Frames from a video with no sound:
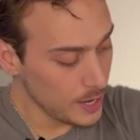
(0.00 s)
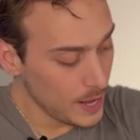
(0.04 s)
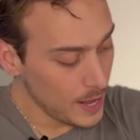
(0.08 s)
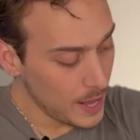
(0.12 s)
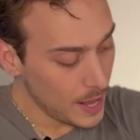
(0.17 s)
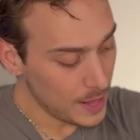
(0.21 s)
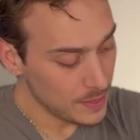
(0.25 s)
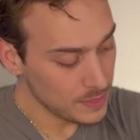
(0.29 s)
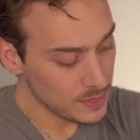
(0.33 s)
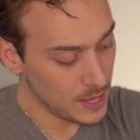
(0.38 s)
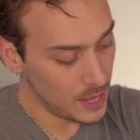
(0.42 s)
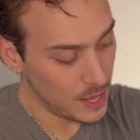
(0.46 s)

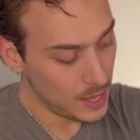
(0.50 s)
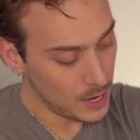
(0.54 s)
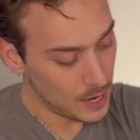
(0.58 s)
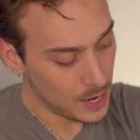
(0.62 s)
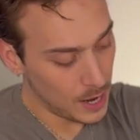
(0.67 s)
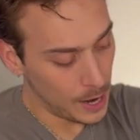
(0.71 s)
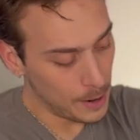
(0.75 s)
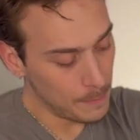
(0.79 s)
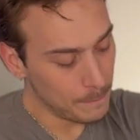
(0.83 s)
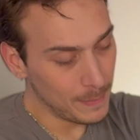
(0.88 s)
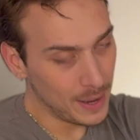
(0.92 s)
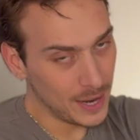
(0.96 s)
And then
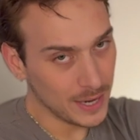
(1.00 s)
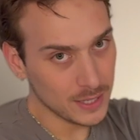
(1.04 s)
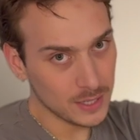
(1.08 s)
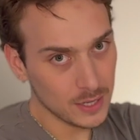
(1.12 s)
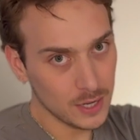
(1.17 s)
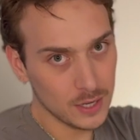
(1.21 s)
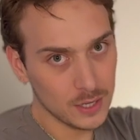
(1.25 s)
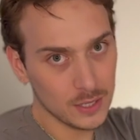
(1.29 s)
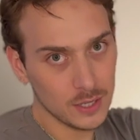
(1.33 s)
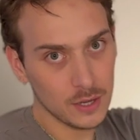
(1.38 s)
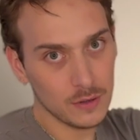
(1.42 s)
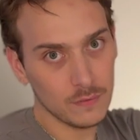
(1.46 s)
I
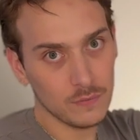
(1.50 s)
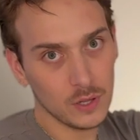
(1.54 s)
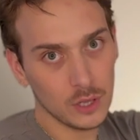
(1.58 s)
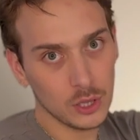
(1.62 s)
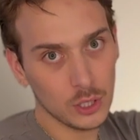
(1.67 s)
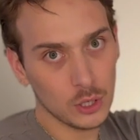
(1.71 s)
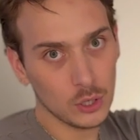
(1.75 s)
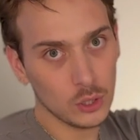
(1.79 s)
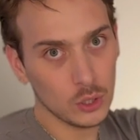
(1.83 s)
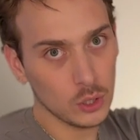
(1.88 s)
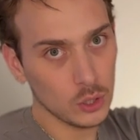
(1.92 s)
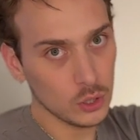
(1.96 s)
might give a
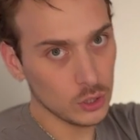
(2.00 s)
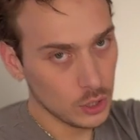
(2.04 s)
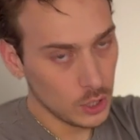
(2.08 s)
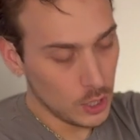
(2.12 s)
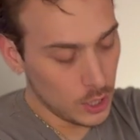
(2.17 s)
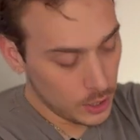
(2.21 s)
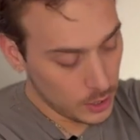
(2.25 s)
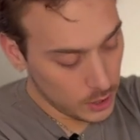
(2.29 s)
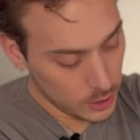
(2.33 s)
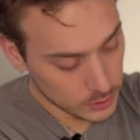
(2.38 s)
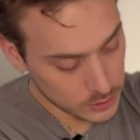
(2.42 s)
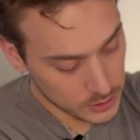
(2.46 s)
little
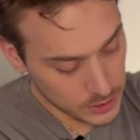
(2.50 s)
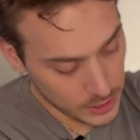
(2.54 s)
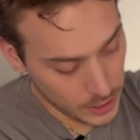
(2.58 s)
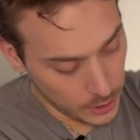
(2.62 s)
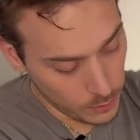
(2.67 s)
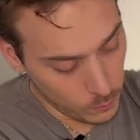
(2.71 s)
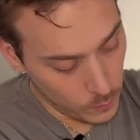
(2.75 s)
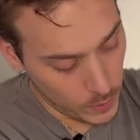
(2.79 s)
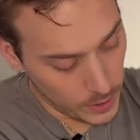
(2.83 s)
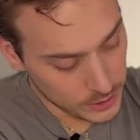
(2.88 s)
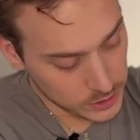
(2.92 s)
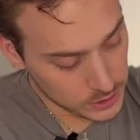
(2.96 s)

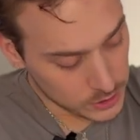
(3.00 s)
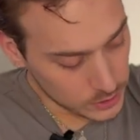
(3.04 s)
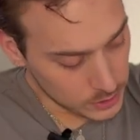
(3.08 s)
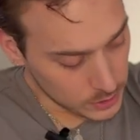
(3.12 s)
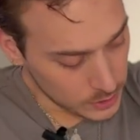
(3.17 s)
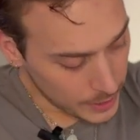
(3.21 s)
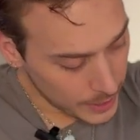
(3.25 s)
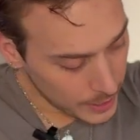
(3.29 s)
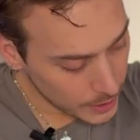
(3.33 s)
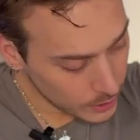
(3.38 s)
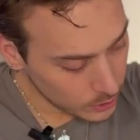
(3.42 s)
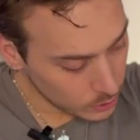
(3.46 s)
DIY to the
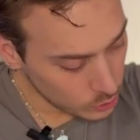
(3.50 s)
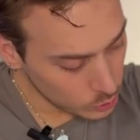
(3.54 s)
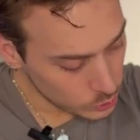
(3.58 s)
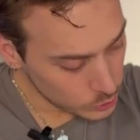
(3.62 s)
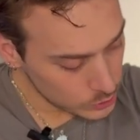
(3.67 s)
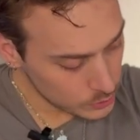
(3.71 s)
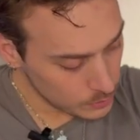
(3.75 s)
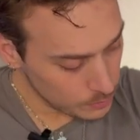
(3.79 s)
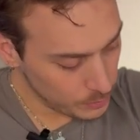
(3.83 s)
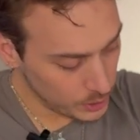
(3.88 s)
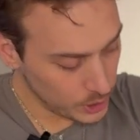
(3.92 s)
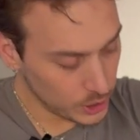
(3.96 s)
handles
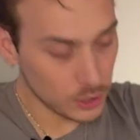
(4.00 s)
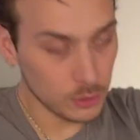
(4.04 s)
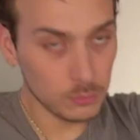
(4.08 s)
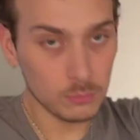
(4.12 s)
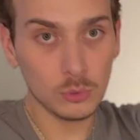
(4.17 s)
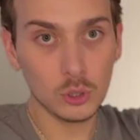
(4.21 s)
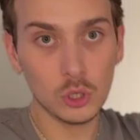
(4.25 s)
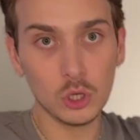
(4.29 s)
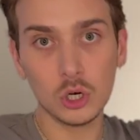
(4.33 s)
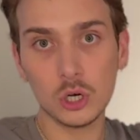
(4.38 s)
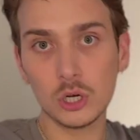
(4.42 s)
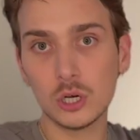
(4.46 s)
to make them
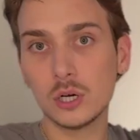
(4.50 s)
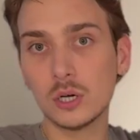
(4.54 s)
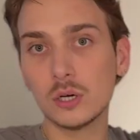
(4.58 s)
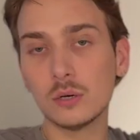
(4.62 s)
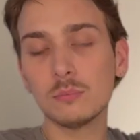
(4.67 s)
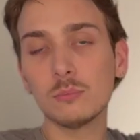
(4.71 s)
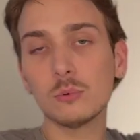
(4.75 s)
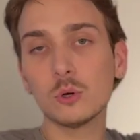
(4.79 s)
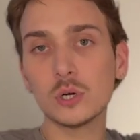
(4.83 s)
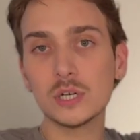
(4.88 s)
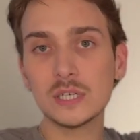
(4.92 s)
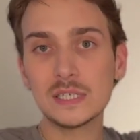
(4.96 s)
look
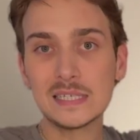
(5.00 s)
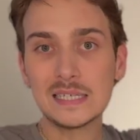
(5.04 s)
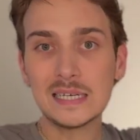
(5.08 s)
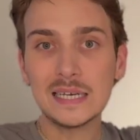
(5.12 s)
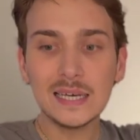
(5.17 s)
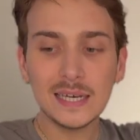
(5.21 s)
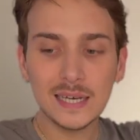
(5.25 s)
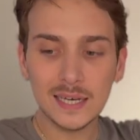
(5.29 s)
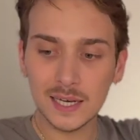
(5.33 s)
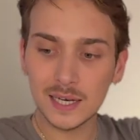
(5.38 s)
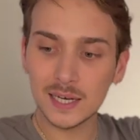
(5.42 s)
more antique.